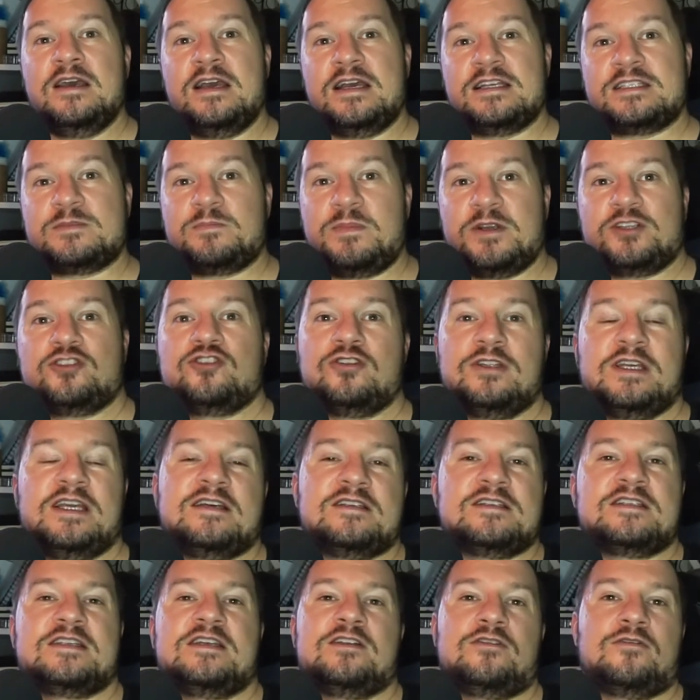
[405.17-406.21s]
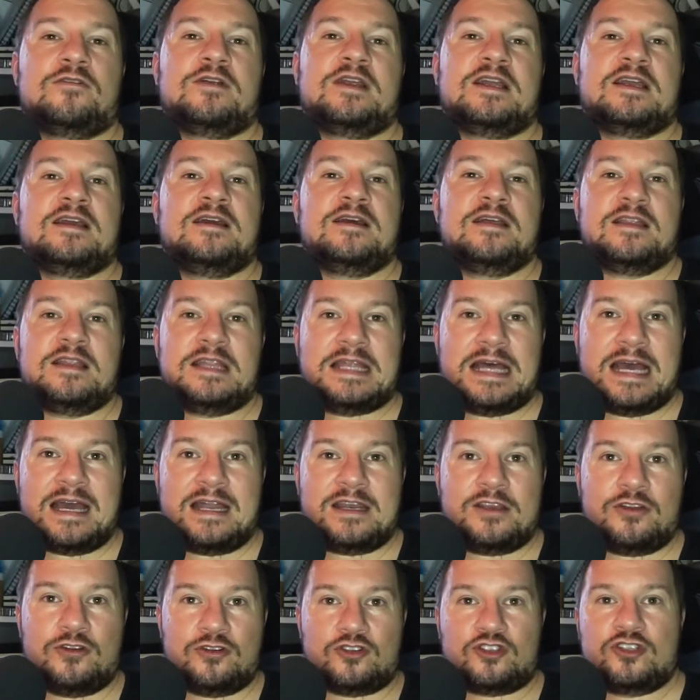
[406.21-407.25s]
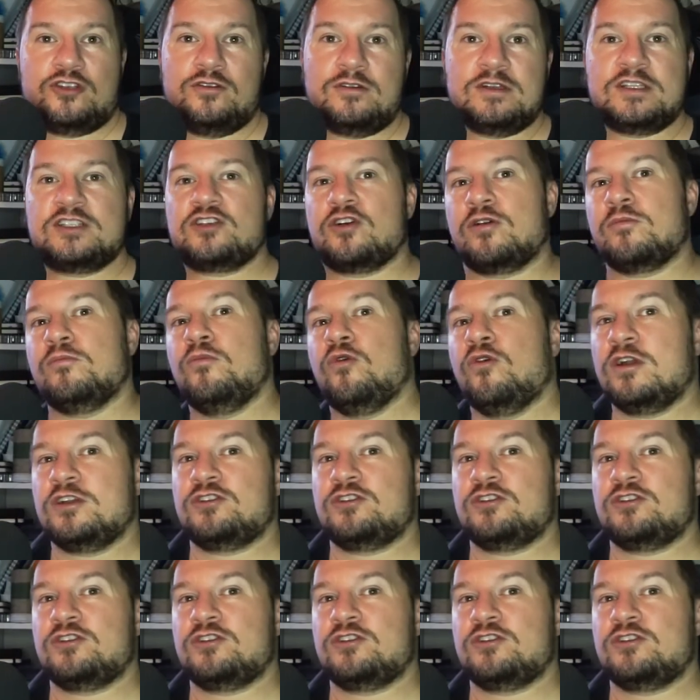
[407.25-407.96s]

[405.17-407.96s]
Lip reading: especially considering that your students are more